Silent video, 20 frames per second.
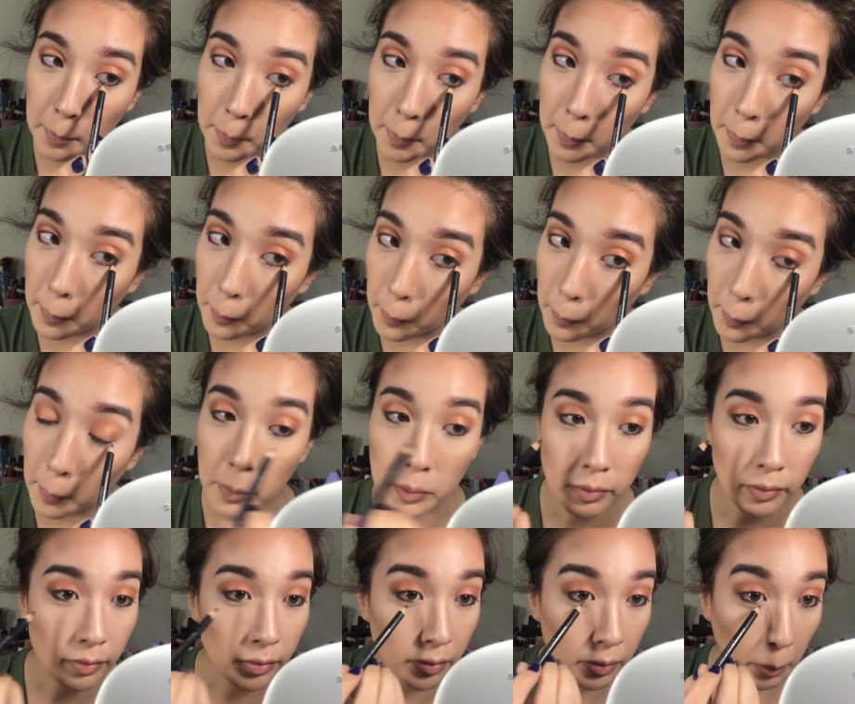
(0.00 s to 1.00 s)

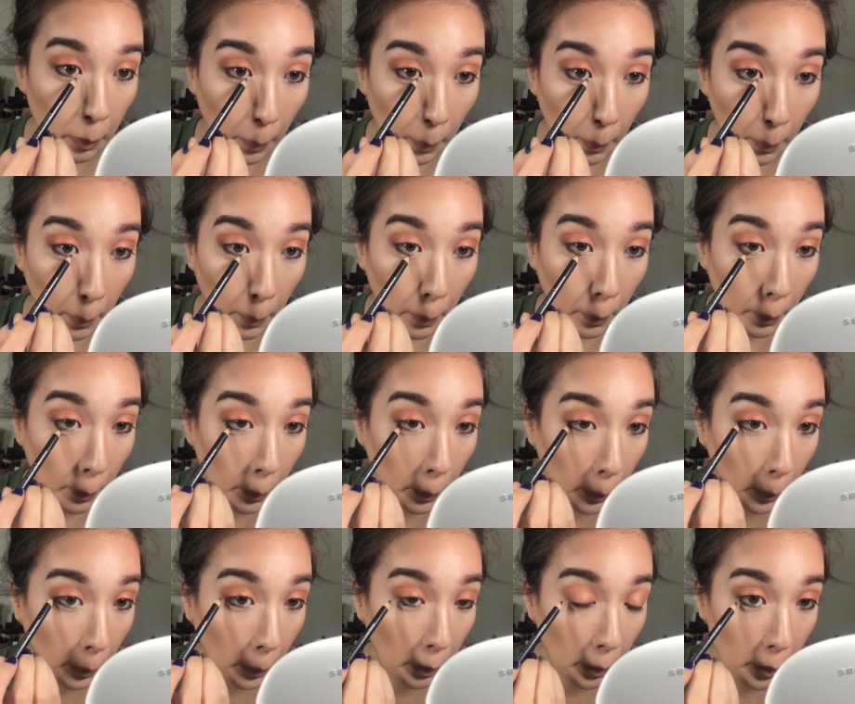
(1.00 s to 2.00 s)
surprise. Wow.
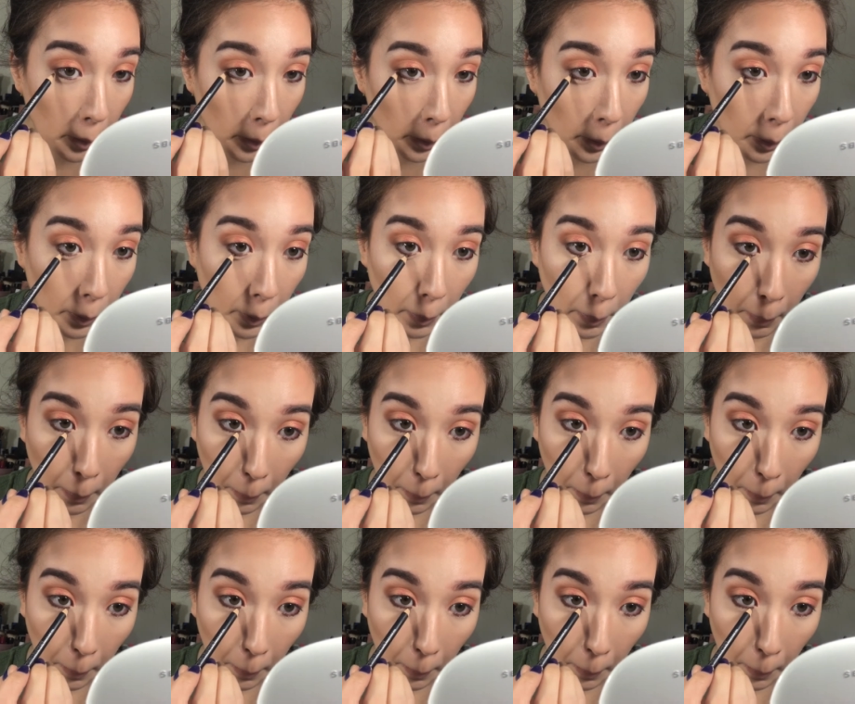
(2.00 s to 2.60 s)
Precise.